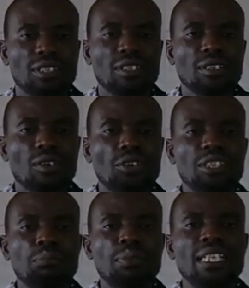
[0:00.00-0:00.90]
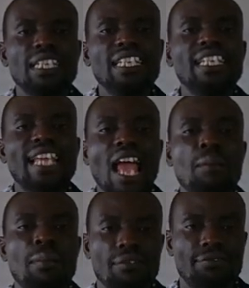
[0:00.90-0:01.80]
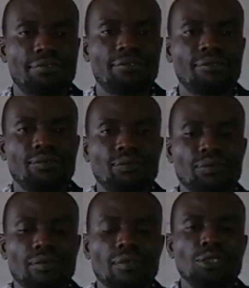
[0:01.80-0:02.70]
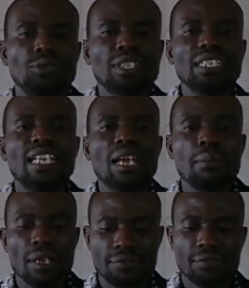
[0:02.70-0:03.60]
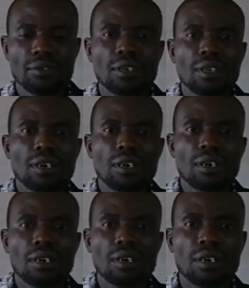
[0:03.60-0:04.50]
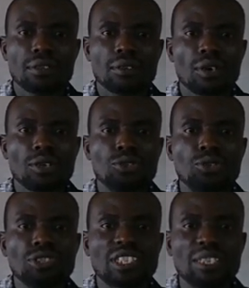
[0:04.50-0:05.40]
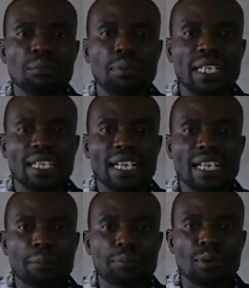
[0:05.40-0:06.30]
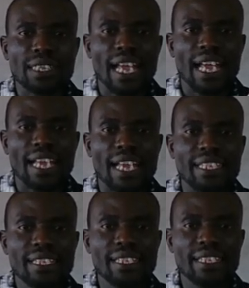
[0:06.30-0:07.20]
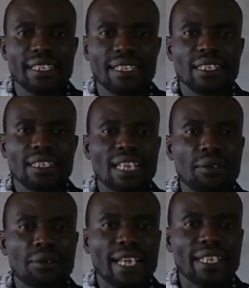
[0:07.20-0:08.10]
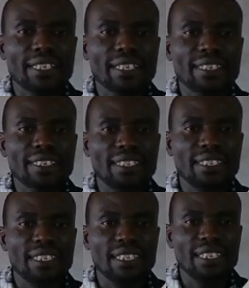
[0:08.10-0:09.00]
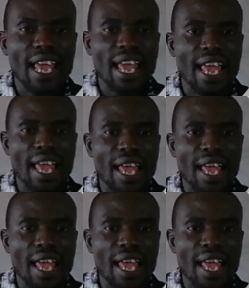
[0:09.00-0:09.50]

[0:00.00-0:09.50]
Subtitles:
or simply EMF. You use EMF, or you use simply capital letter E. Is that right? EMF,